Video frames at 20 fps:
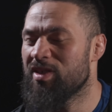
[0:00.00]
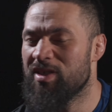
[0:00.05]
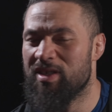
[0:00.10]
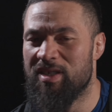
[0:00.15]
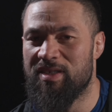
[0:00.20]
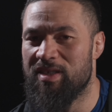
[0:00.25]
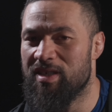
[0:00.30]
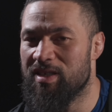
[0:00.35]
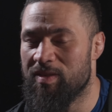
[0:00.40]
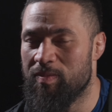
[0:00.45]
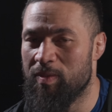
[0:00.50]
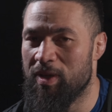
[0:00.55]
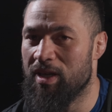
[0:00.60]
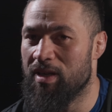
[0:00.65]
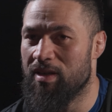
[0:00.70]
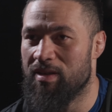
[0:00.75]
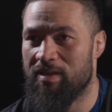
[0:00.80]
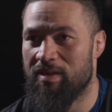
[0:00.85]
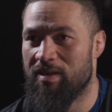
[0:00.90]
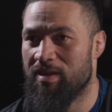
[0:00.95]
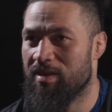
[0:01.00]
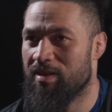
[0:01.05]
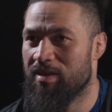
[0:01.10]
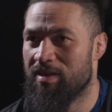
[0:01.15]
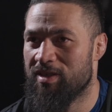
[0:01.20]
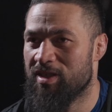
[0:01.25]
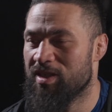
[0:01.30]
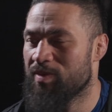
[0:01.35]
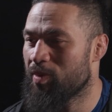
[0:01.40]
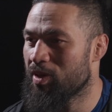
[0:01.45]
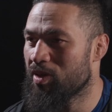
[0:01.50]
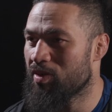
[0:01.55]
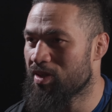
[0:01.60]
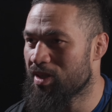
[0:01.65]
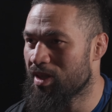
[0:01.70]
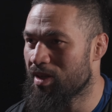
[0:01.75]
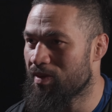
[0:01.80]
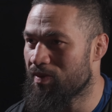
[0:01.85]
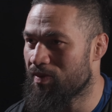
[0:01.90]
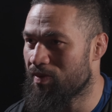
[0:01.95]
She just said to me, just be
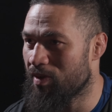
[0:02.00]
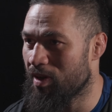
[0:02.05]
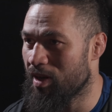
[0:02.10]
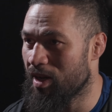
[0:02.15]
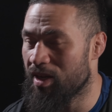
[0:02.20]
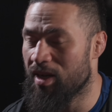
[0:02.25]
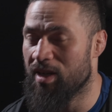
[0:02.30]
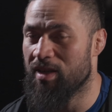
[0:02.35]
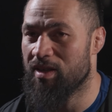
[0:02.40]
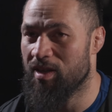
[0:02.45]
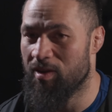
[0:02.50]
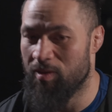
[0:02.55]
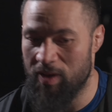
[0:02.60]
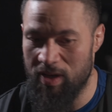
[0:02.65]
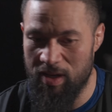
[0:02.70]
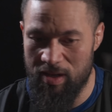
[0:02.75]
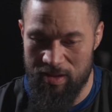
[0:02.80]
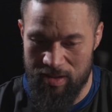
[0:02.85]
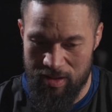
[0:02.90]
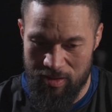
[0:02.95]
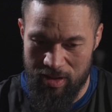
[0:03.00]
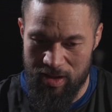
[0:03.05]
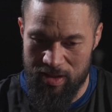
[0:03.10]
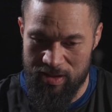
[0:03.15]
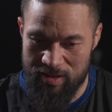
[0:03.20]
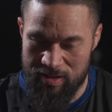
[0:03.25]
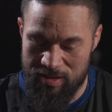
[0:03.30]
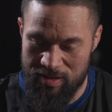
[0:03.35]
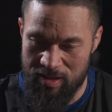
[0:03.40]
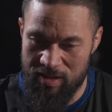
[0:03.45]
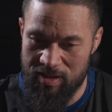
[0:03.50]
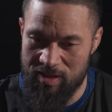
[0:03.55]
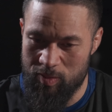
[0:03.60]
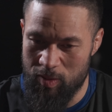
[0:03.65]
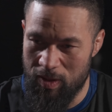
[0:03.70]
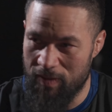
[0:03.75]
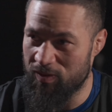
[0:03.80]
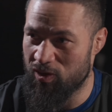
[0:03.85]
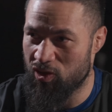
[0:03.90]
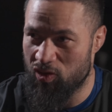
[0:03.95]
yourself, right? And there are stints
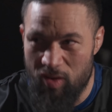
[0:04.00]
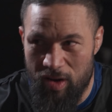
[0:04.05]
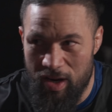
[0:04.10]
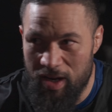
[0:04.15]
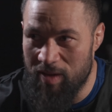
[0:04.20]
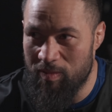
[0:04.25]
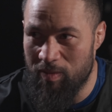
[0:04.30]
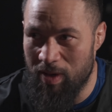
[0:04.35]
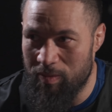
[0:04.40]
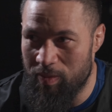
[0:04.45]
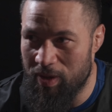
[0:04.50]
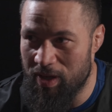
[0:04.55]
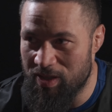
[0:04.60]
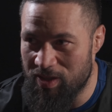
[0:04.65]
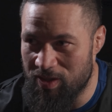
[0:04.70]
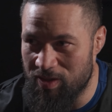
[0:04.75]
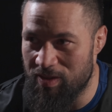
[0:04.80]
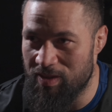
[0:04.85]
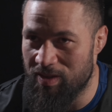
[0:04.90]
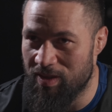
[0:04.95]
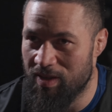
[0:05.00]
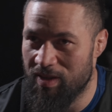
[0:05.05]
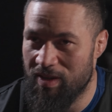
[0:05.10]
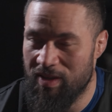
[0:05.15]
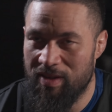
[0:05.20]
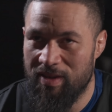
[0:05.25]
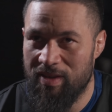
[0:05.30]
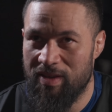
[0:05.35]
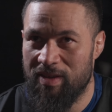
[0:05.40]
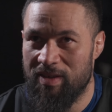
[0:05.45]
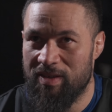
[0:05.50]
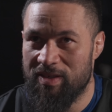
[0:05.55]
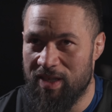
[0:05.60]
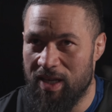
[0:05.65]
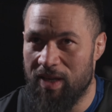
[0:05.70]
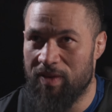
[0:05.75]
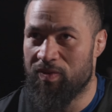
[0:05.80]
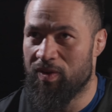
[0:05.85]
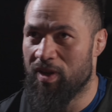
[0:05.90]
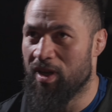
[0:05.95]
where I've tried my best to
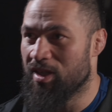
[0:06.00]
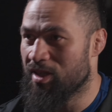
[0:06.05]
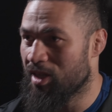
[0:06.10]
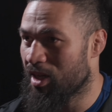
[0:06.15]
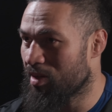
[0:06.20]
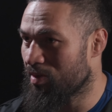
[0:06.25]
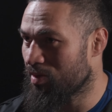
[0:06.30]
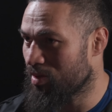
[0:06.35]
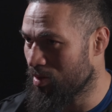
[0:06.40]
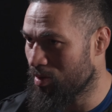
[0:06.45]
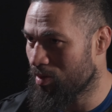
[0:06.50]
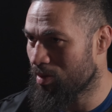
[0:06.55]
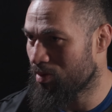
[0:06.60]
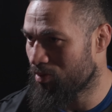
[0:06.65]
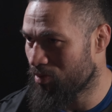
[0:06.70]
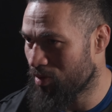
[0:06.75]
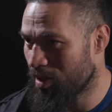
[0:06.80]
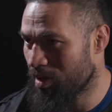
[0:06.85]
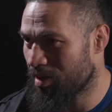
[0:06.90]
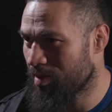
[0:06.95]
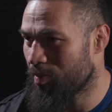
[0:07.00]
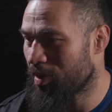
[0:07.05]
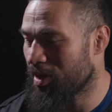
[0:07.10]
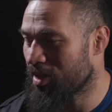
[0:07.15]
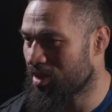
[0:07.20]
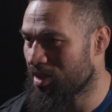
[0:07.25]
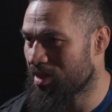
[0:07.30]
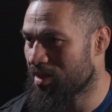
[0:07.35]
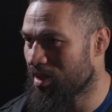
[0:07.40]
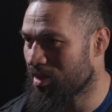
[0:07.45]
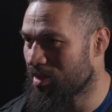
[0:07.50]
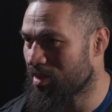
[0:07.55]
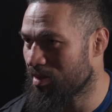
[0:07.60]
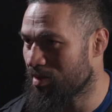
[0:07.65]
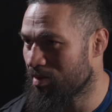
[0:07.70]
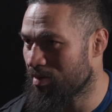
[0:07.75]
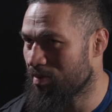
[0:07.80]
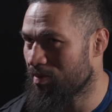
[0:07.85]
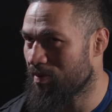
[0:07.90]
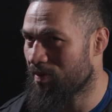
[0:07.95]
say things out of the ordinary, but it just
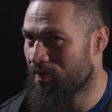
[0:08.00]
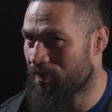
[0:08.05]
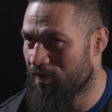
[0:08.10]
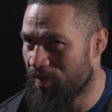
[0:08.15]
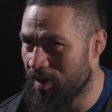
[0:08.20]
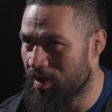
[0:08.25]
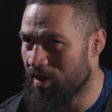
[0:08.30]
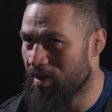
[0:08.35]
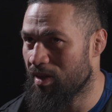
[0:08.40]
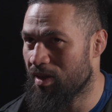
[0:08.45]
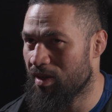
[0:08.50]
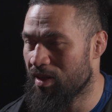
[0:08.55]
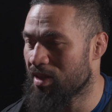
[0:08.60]
doesn't fit and it